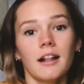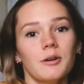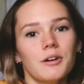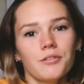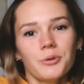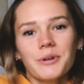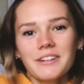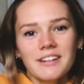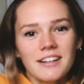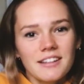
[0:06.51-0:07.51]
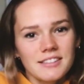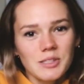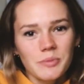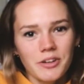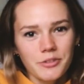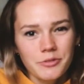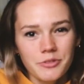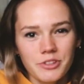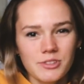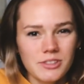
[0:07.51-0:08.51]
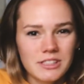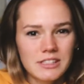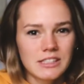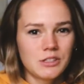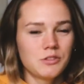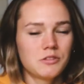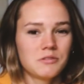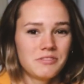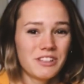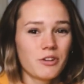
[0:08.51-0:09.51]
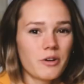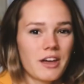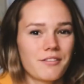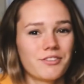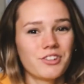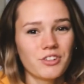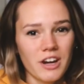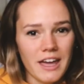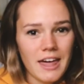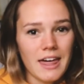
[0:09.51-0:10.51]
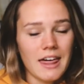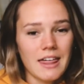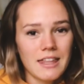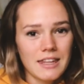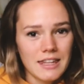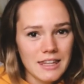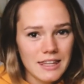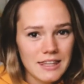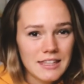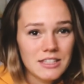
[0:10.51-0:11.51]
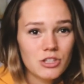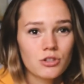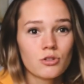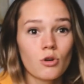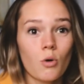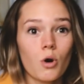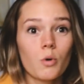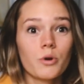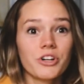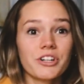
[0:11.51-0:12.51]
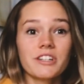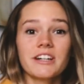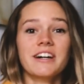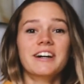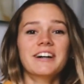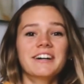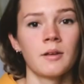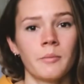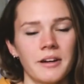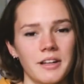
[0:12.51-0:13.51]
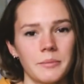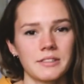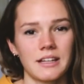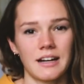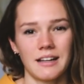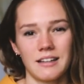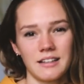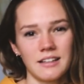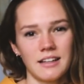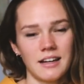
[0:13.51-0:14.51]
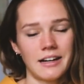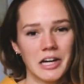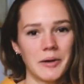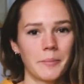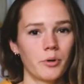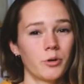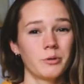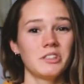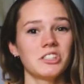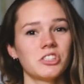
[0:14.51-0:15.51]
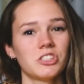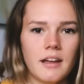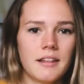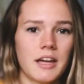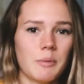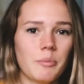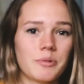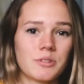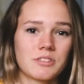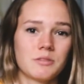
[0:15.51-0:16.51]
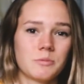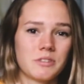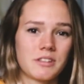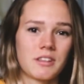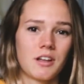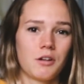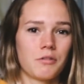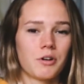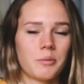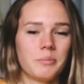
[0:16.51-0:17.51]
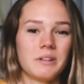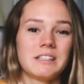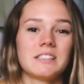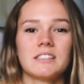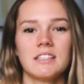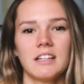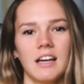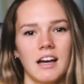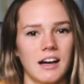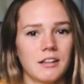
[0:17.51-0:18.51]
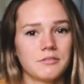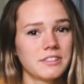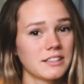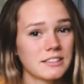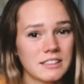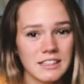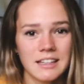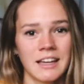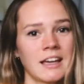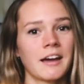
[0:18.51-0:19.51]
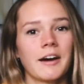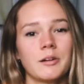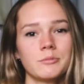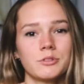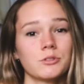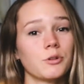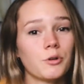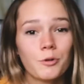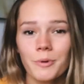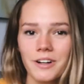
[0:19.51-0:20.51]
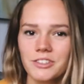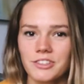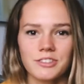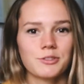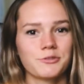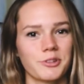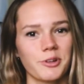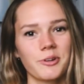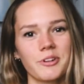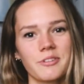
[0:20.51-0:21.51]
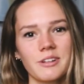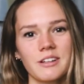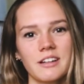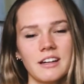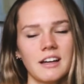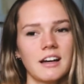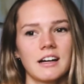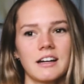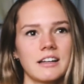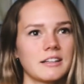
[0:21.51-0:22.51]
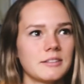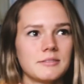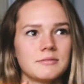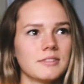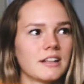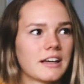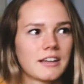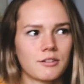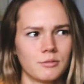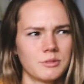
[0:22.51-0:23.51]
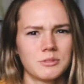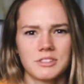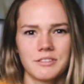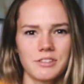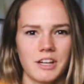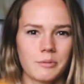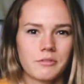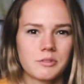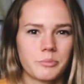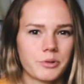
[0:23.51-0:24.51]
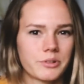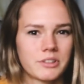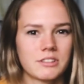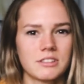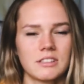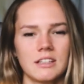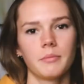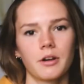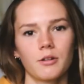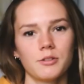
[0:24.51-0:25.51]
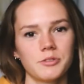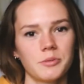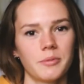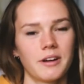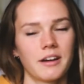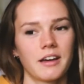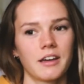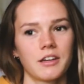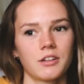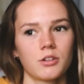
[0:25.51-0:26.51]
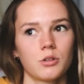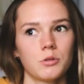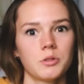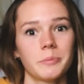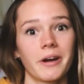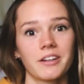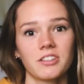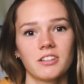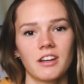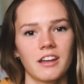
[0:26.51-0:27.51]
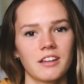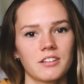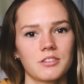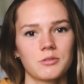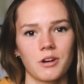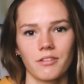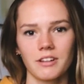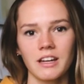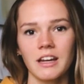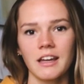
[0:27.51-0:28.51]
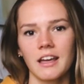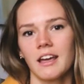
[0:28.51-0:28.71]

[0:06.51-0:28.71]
Hello everyone, this is my first YouTube video ever and this is so awkward. My name is Ala, I am Polish and I am a person with a lot of hobbies. I love dancing, I'm so much into photography, I like almost every type of sports, but also my huge passion is traveling.